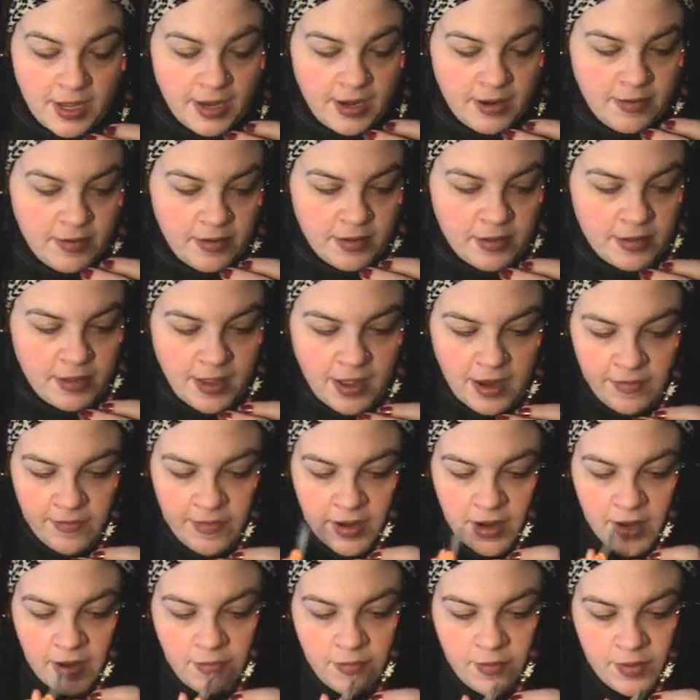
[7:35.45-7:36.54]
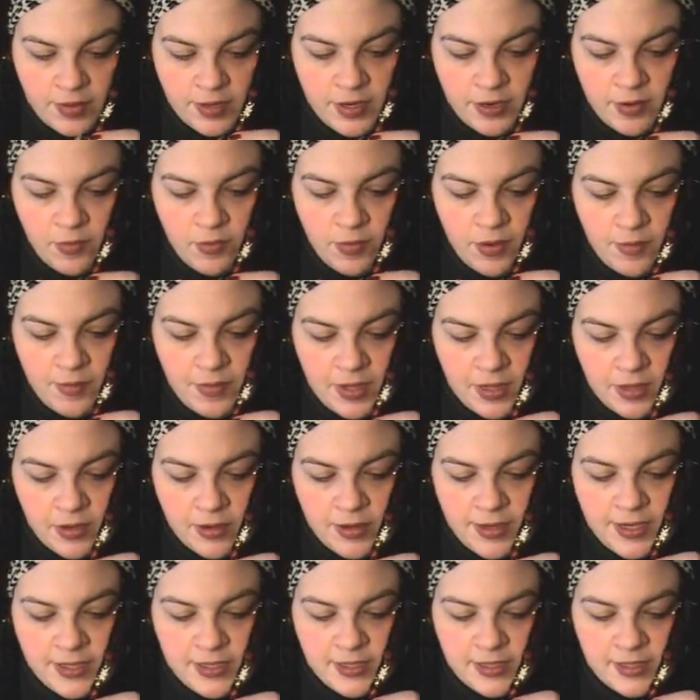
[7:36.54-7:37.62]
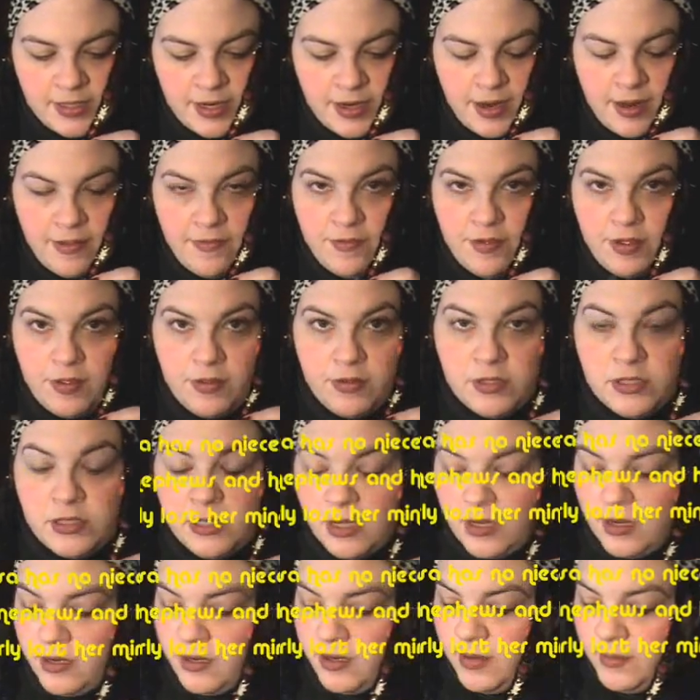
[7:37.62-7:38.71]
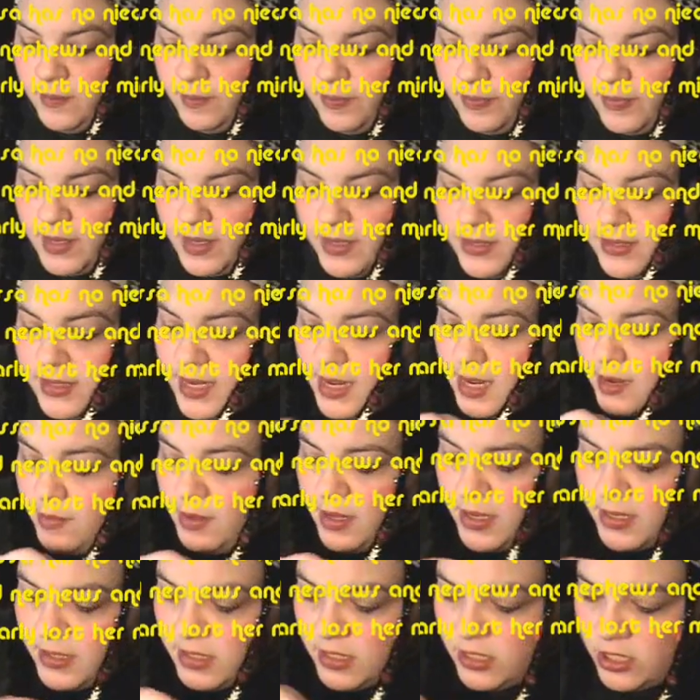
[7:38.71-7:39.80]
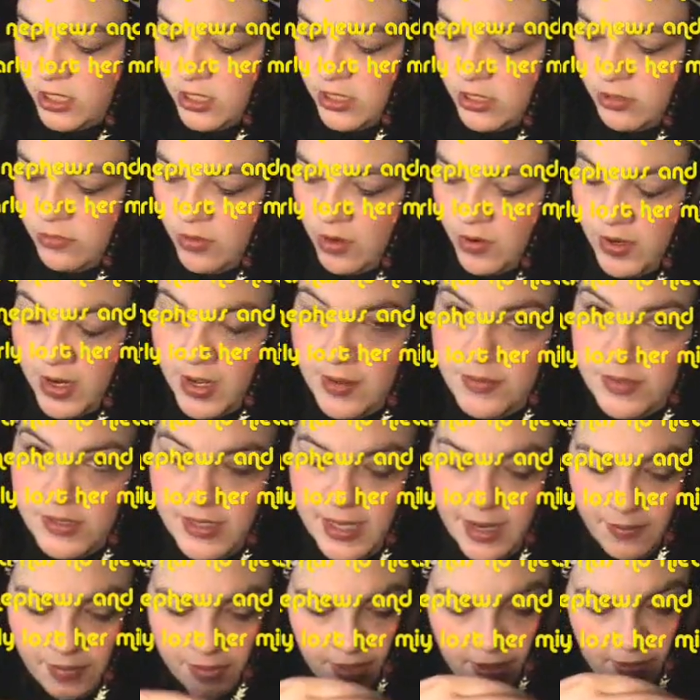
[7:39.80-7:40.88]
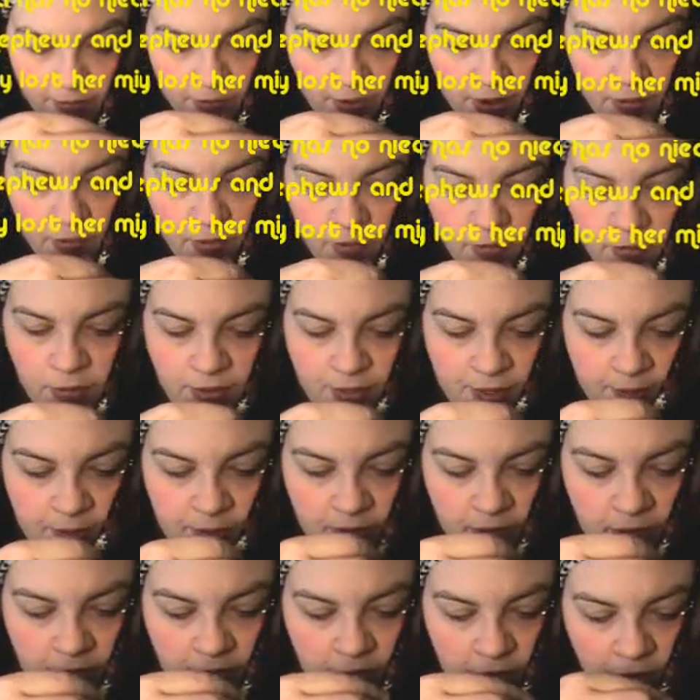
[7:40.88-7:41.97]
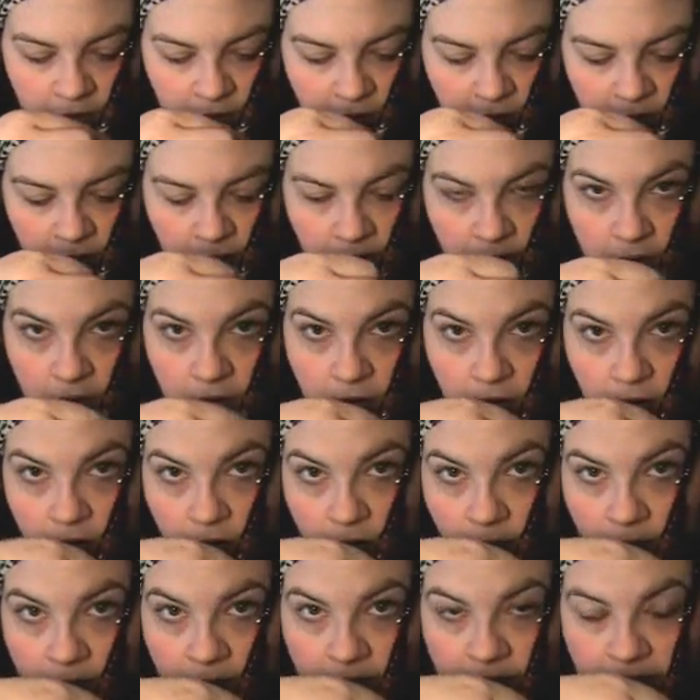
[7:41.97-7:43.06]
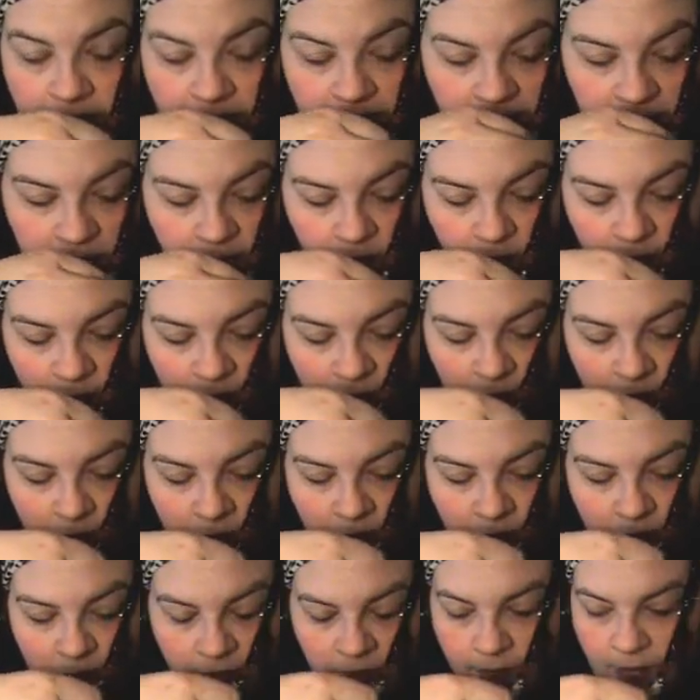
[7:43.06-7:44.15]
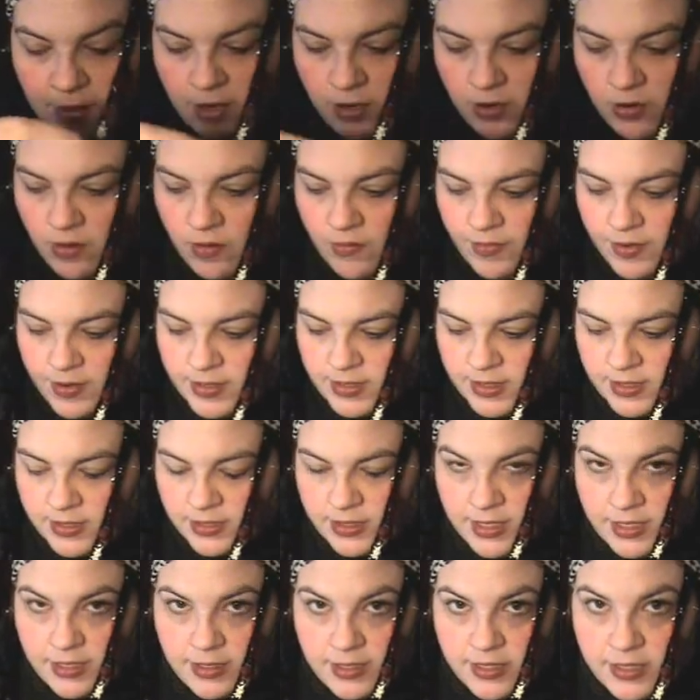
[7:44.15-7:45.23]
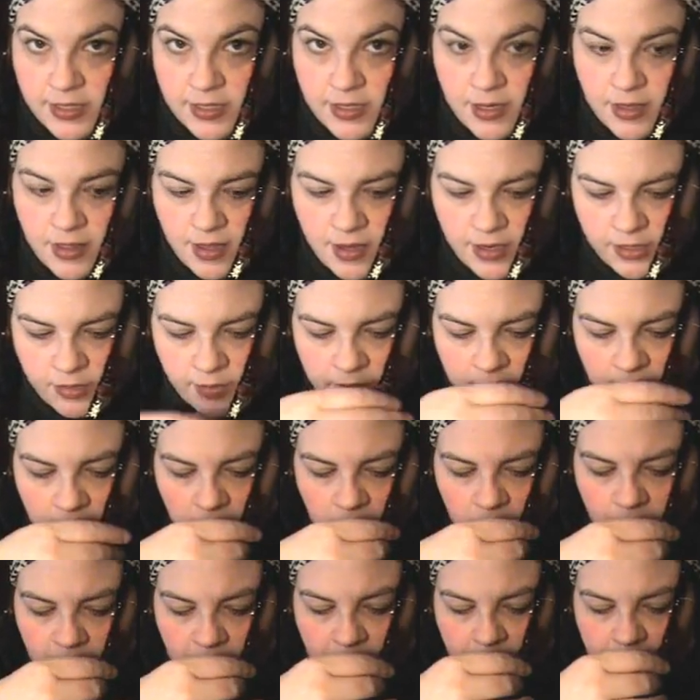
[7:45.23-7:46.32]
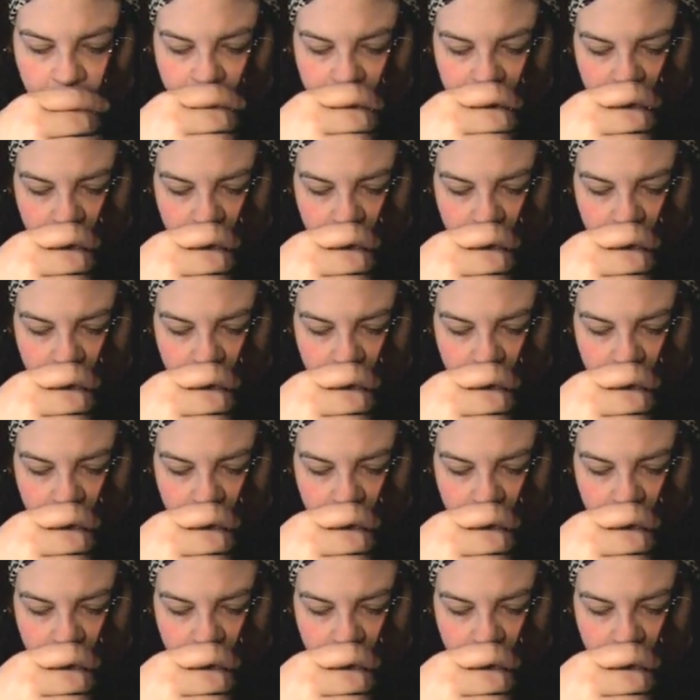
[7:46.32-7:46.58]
And a lot of it I really don't want my little nieces and nephews seeing, because it's just grown up. Same thing where I wouldn't want them to, you know, go out to eat with me and my girlfriends and sit and listen to the things we talk about.